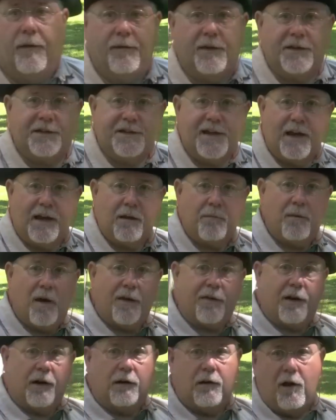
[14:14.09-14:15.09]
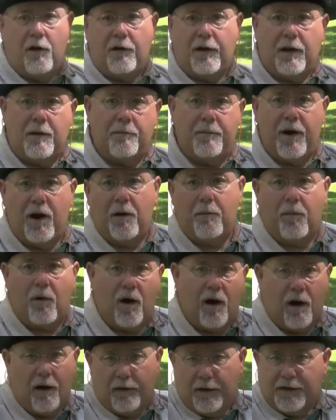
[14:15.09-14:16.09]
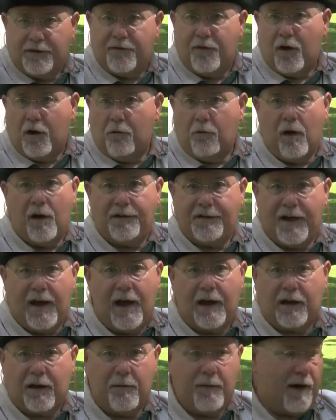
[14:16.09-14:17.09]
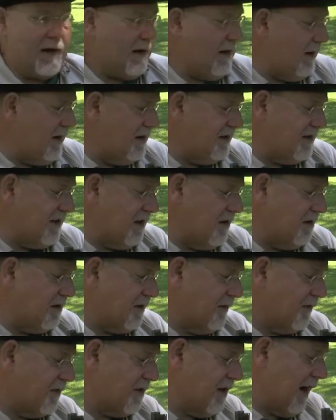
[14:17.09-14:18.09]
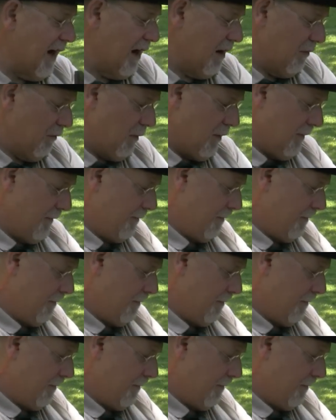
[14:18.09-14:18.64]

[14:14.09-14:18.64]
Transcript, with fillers: The second method of loading a bare ball, it's very well documented, is the use of tow.